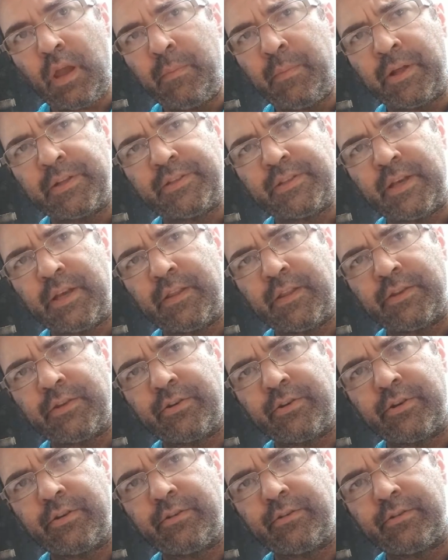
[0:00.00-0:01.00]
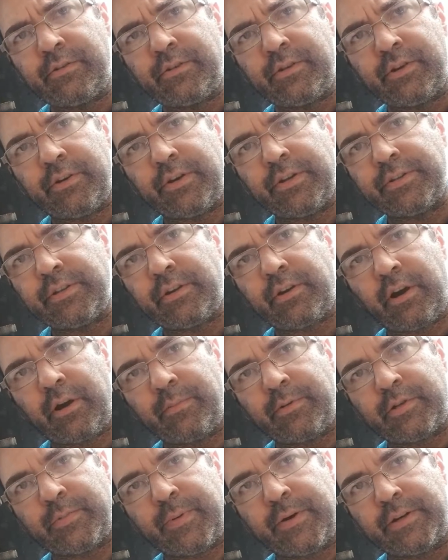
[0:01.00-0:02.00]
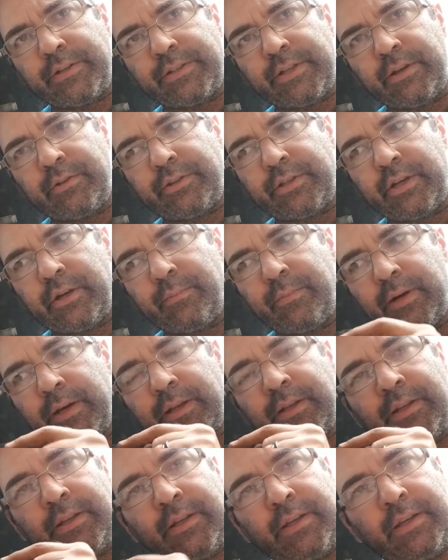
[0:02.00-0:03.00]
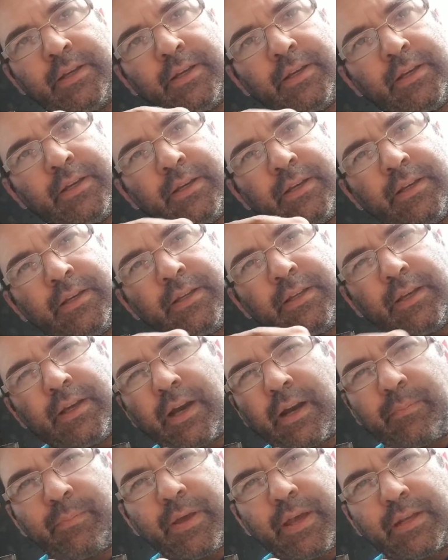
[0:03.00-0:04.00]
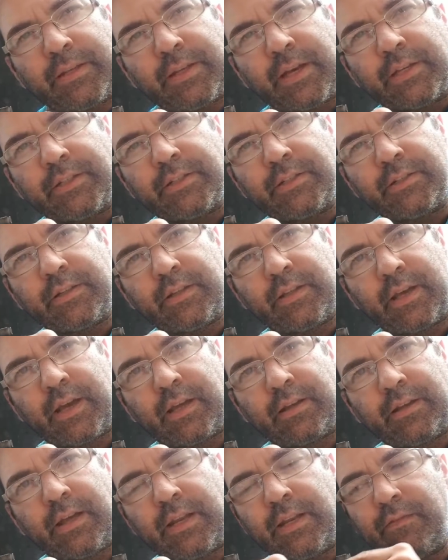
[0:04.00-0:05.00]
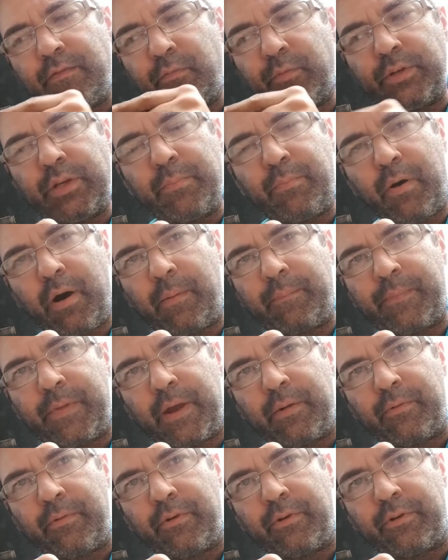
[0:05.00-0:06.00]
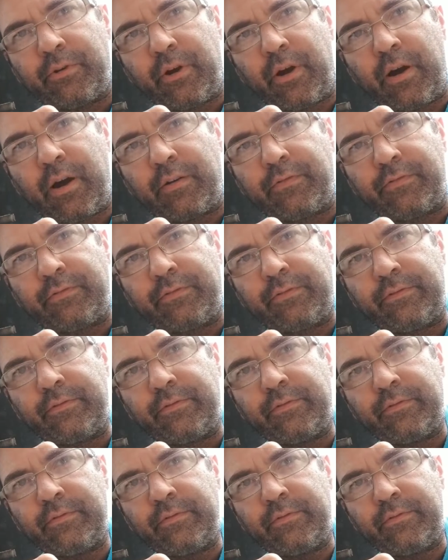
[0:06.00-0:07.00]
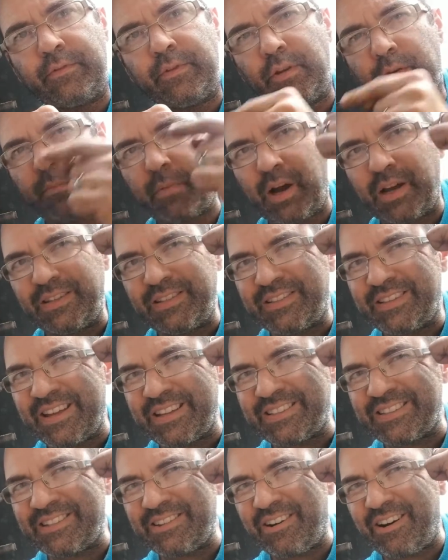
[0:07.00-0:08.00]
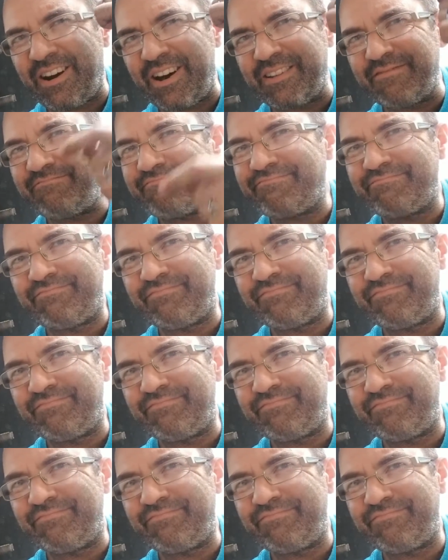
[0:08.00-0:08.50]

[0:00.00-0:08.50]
I'm not saying that there isn't garbage parts out there, but you got to pay attention to that. And even when you pop that rotor off, your mindset's not